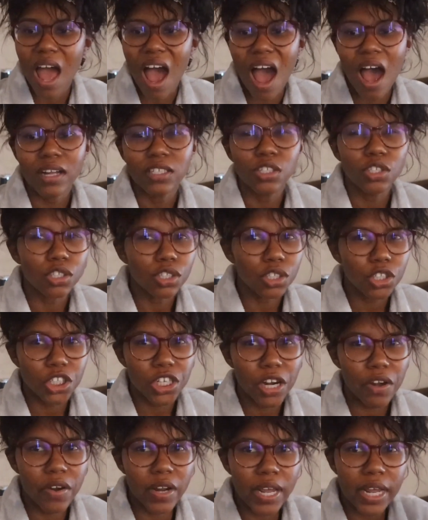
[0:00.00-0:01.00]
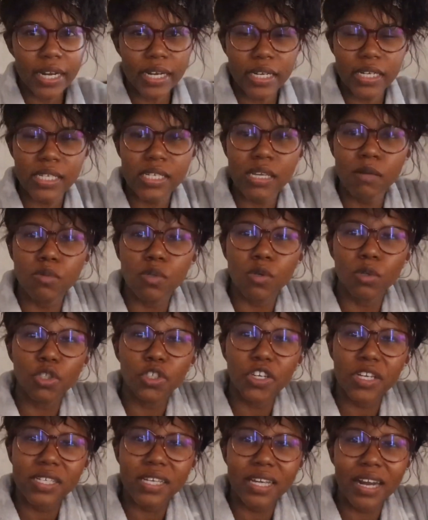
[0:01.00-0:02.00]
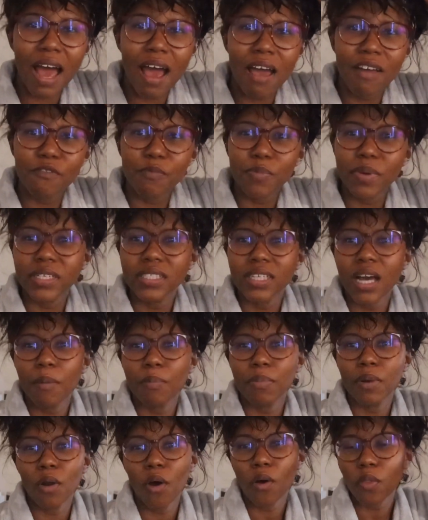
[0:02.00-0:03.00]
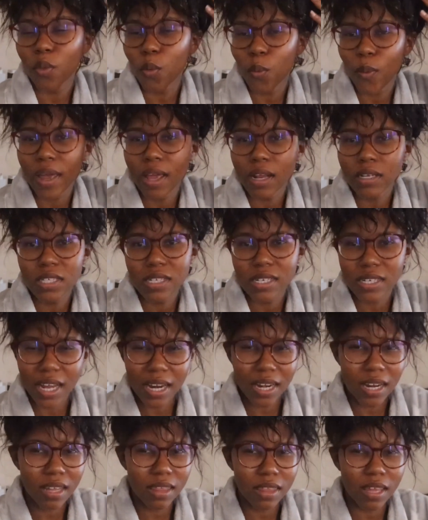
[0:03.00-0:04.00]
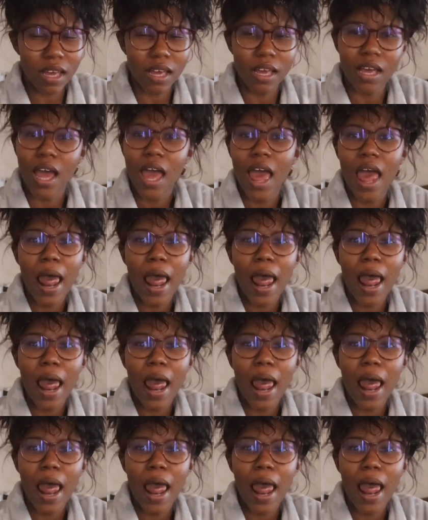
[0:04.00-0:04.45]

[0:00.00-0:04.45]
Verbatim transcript: and just sharing any tips or tricks that I've picked up along the way? Just anything.